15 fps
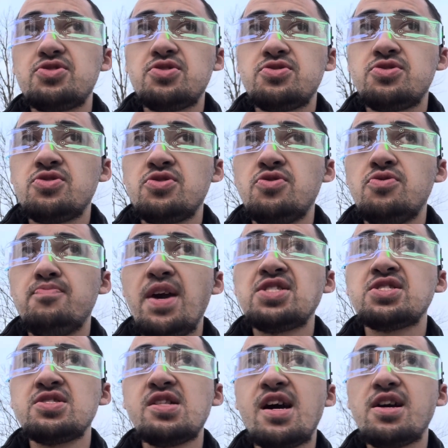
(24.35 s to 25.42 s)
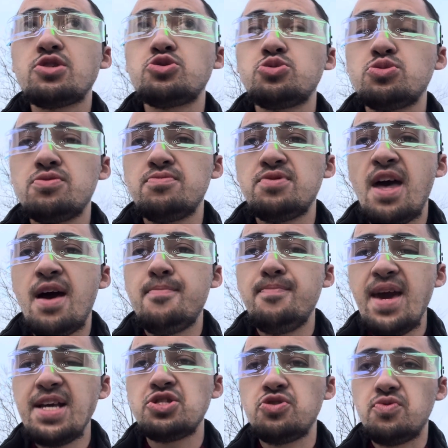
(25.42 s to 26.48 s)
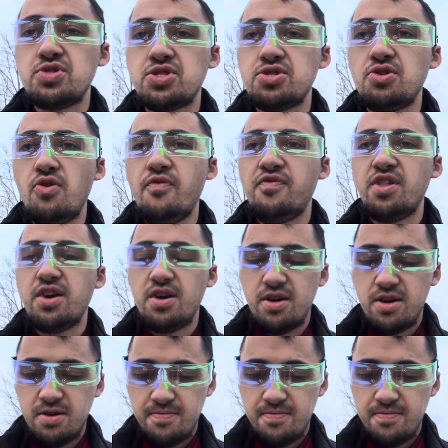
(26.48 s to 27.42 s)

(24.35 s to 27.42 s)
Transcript: So basically that makes you a snowflake.